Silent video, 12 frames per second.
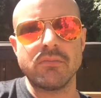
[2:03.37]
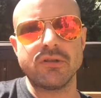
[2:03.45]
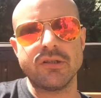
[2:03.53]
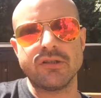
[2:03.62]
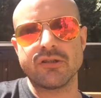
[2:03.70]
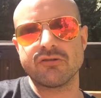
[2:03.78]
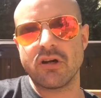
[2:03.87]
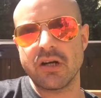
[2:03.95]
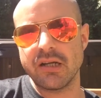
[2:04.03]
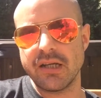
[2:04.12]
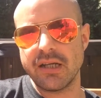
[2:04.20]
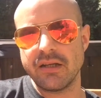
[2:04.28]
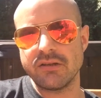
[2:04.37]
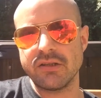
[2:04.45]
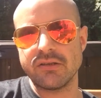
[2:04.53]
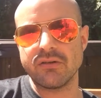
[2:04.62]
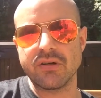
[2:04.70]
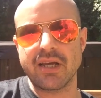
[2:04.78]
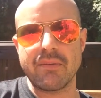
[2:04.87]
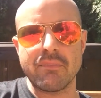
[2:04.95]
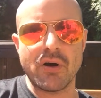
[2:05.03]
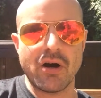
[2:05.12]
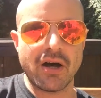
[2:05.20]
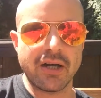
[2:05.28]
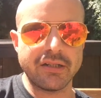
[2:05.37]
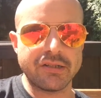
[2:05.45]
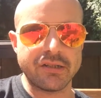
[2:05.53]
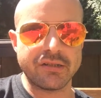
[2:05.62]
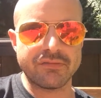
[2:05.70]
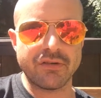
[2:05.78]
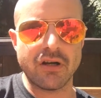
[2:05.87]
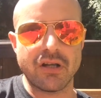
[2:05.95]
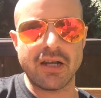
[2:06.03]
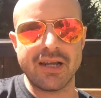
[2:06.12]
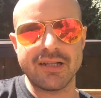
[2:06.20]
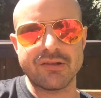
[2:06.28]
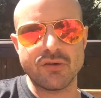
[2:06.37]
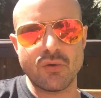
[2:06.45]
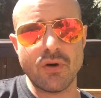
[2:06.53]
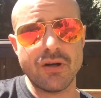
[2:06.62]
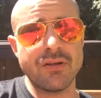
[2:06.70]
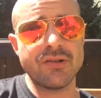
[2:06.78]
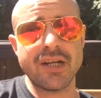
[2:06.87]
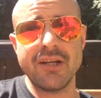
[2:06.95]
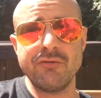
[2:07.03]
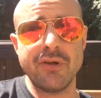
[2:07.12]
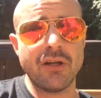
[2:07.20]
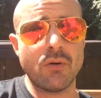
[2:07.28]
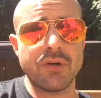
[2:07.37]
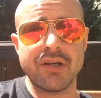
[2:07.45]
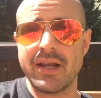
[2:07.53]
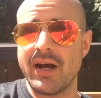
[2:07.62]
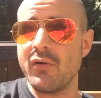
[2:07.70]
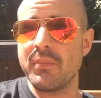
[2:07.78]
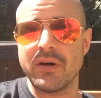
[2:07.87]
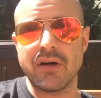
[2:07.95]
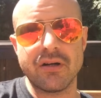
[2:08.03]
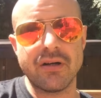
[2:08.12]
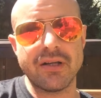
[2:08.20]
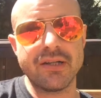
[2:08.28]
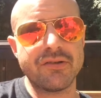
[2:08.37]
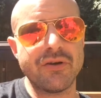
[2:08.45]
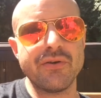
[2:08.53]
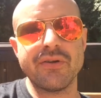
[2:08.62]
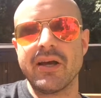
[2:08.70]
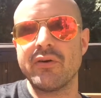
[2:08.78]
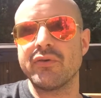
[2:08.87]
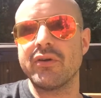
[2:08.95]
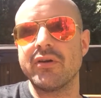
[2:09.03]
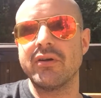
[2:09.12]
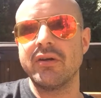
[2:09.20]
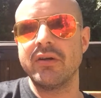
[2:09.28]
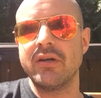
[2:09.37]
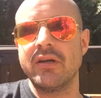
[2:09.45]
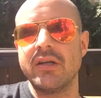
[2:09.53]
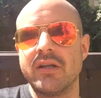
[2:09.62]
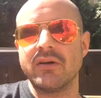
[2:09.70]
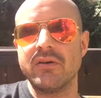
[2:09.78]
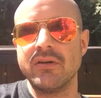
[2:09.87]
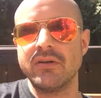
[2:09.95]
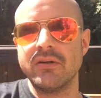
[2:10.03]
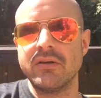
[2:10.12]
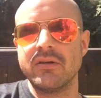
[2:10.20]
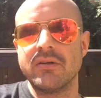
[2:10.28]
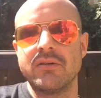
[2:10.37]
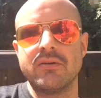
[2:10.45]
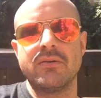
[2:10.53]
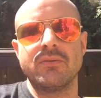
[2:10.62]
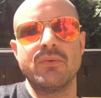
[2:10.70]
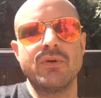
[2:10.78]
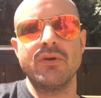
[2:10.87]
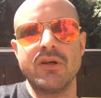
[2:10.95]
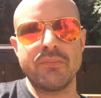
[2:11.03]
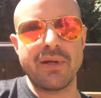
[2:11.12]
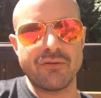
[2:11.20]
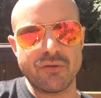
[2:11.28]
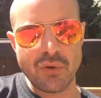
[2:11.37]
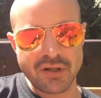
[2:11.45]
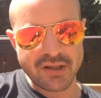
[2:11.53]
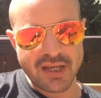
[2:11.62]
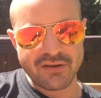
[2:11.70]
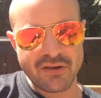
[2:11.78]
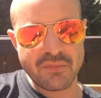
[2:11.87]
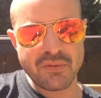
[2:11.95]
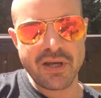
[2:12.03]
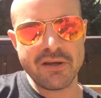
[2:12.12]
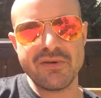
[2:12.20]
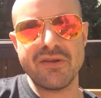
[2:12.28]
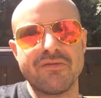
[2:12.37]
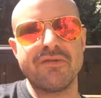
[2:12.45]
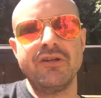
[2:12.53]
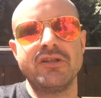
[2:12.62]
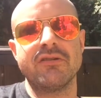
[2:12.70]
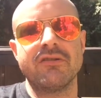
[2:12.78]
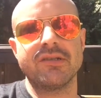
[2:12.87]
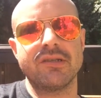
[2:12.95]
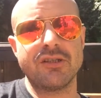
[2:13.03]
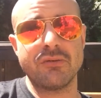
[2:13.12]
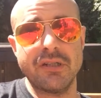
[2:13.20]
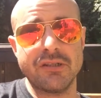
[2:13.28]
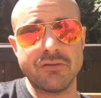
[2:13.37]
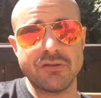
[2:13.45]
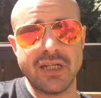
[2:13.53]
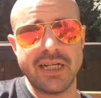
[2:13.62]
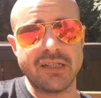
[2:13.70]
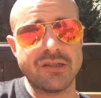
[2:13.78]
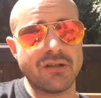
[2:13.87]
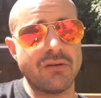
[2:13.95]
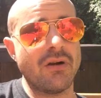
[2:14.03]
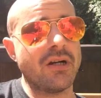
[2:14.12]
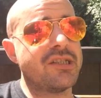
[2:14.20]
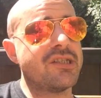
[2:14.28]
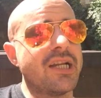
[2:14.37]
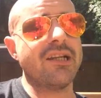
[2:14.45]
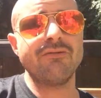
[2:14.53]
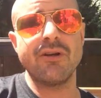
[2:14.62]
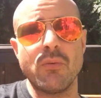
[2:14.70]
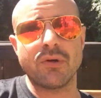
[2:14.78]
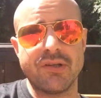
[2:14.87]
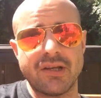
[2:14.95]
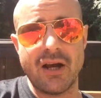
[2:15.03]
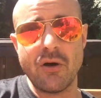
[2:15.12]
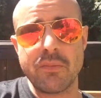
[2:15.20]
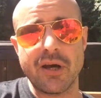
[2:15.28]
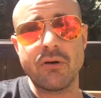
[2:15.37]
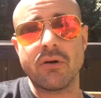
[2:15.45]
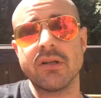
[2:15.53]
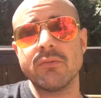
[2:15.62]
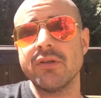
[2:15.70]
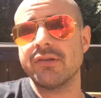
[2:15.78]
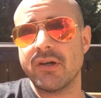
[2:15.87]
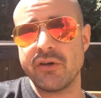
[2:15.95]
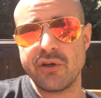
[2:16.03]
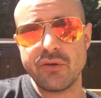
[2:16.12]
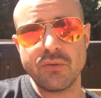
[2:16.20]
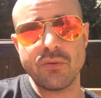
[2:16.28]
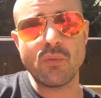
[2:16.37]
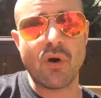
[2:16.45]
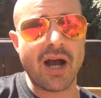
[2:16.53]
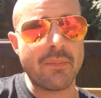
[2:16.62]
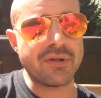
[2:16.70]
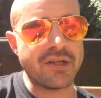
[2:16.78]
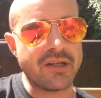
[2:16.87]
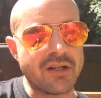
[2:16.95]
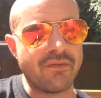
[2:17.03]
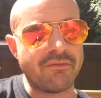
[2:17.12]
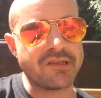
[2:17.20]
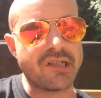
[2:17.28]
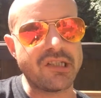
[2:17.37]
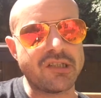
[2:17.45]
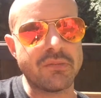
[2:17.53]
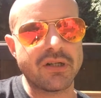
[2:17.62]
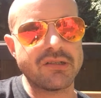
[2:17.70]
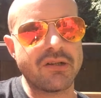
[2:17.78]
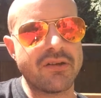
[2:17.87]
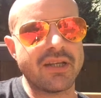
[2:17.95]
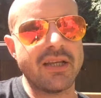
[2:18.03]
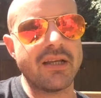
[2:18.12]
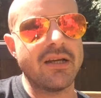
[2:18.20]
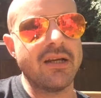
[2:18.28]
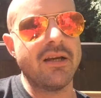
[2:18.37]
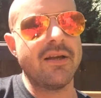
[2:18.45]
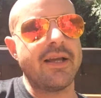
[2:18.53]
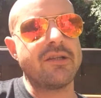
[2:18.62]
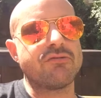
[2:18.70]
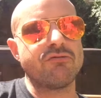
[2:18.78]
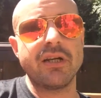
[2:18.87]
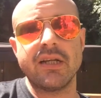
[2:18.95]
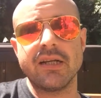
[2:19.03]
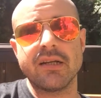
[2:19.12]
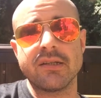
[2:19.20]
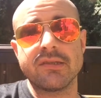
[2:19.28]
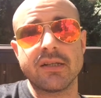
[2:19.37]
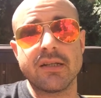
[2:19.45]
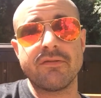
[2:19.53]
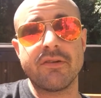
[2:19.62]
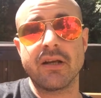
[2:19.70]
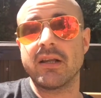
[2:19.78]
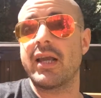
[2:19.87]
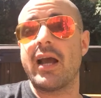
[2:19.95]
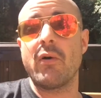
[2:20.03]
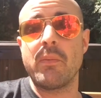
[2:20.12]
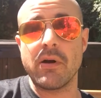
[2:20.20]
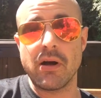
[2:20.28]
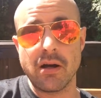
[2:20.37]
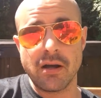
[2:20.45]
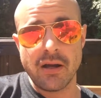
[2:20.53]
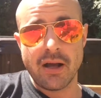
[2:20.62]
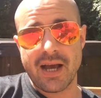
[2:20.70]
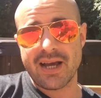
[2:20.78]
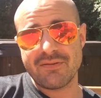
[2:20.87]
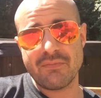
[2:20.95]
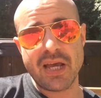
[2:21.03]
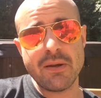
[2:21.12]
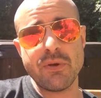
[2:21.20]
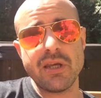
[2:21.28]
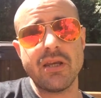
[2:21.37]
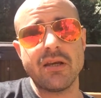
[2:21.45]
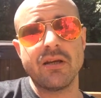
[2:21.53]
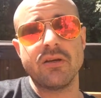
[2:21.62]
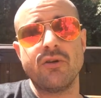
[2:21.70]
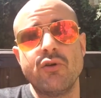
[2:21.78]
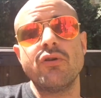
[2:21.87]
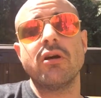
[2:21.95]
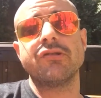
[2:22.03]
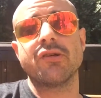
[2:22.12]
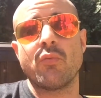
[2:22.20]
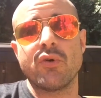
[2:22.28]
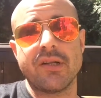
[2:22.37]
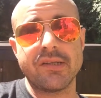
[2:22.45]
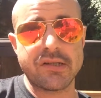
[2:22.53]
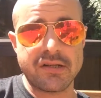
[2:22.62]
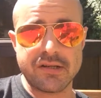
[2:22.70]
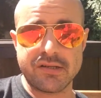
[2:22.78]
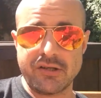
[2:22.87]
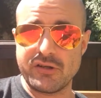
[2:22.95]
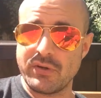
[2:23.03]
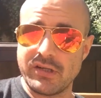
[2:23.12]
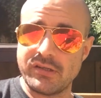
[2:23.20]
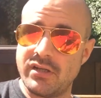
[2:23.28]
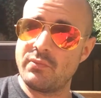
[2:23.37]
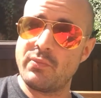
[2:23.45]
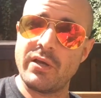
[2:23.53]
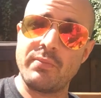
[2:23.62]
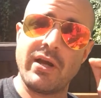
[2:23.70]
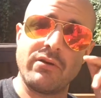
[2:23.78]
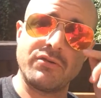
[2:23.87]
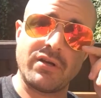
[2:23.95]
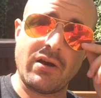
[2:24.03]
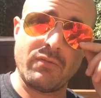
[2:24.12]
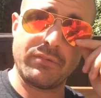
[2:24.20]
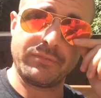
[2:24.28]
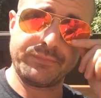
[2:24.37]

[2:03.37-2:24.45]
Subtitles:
She's struggling. She's not getting by. She's earning little. And genuinely, I wanted to help her. And it turned out that, you know, we're not going to be able to work together. But maybe in the future, her situation will change. So I genuinely wanted to help her anyway. And I want to tell you what happened in the conversation, because I think it's really going to significantly help her. And maybe you know someone that's in this situation that may be able to help.